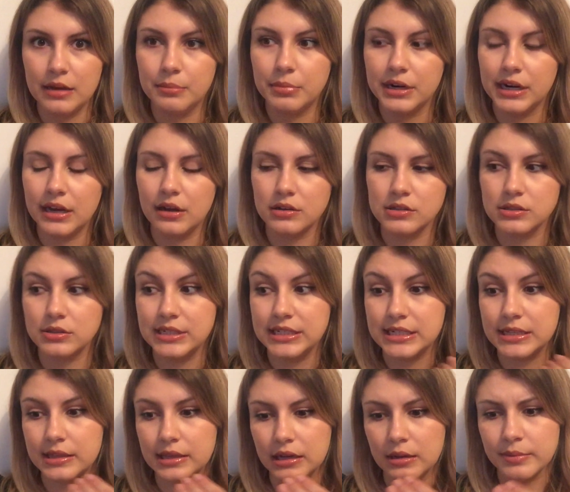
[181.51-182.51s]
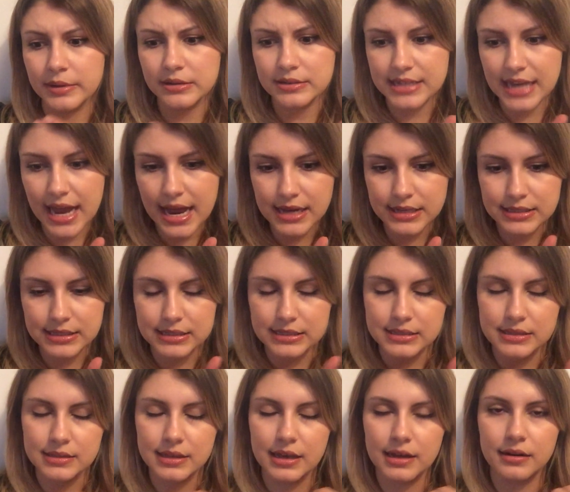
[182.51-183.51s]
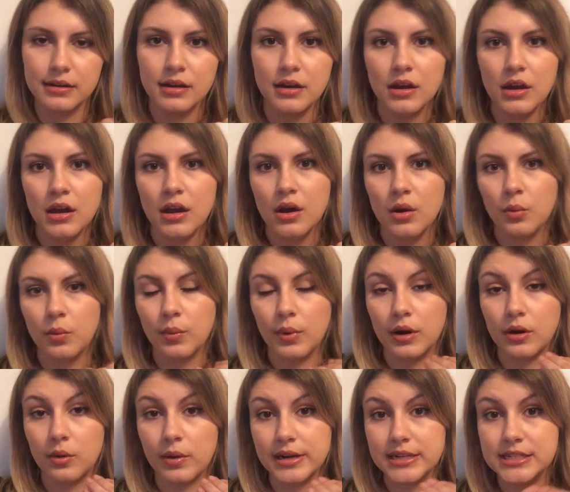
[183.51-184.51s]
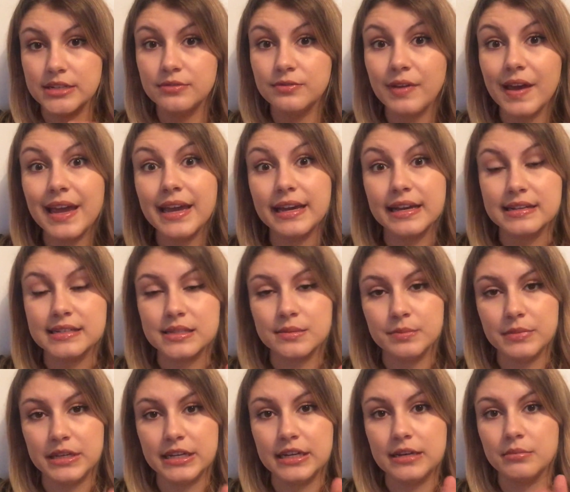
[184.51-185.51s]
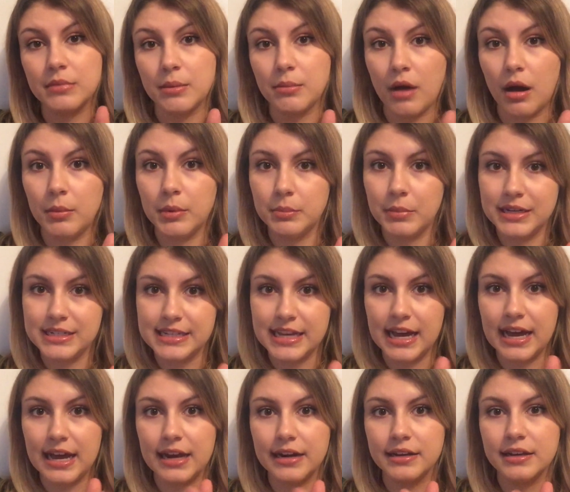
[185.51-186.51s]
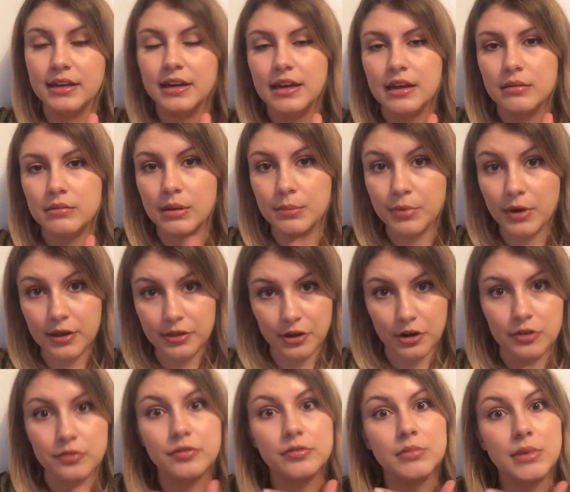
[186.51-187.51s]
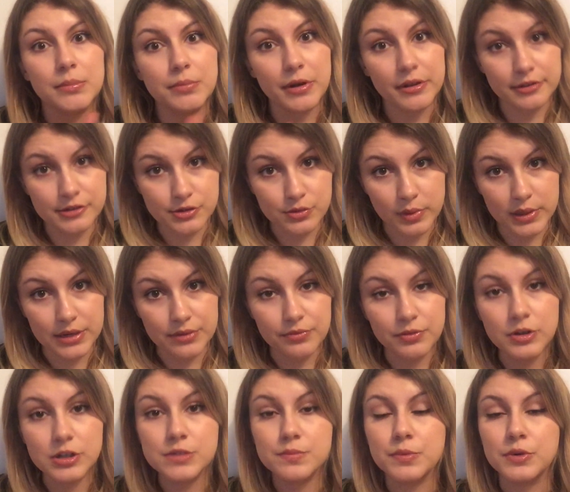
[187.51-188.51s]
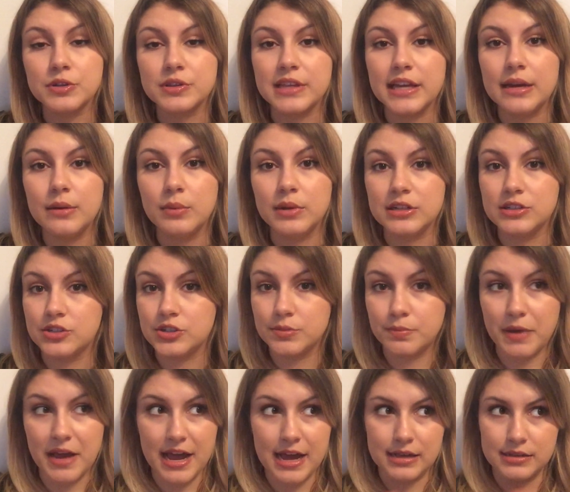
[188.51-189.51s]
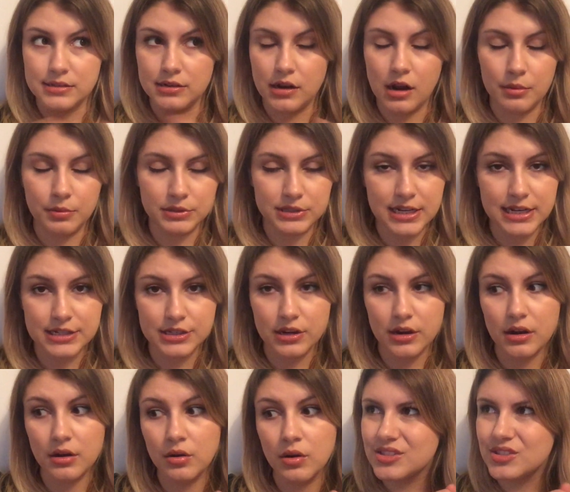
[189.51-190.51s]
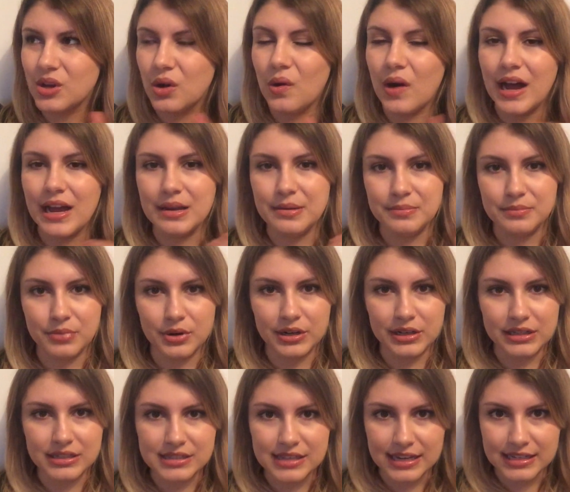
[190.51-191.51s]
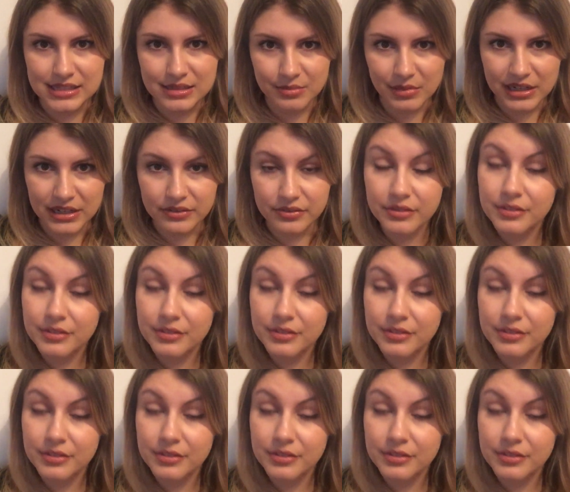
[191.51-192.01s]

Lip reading: in, but I also need to think about taxes. And then we're going to Vegas, me and my mom and my dad and my brother, for my brother's 21st birthday, which passed a couple days ago. So I'm putting aside some money